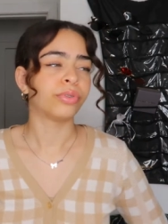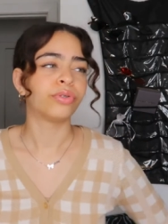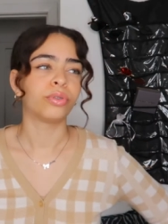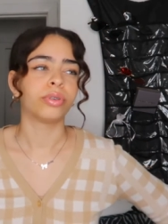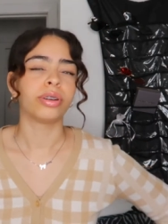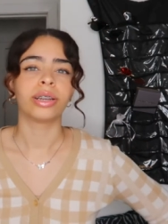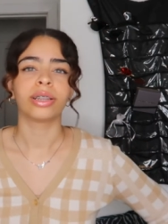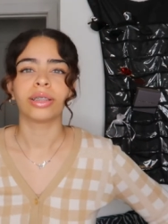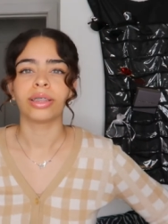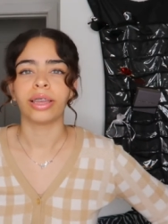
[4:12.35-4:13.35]

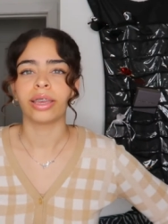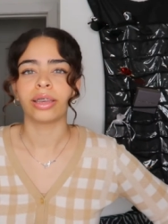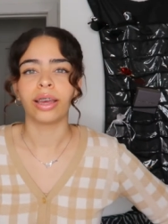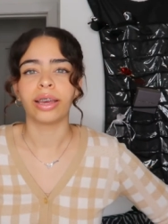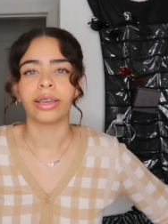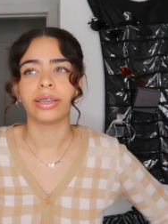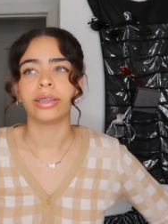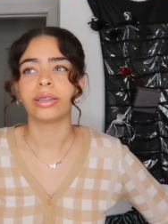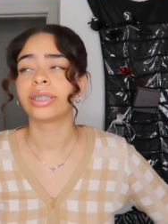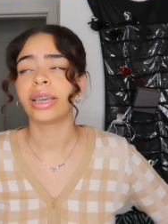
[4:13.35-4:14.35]
before, like,
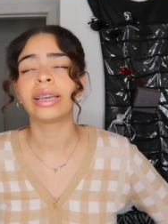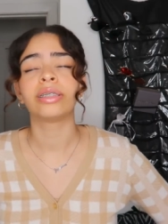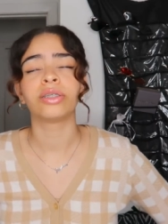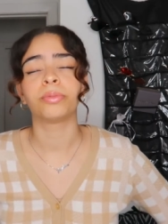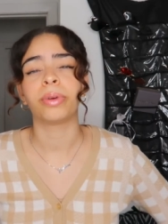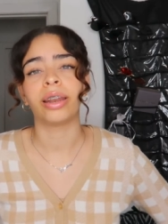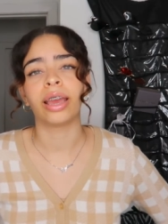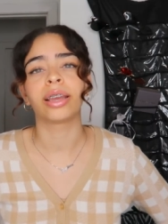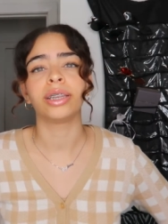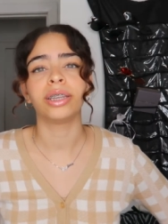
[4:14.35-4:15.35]
I because I had such bad
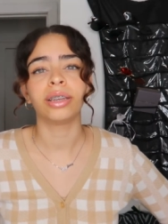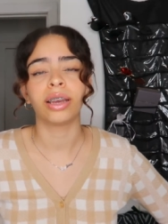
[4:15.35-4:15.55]
acne,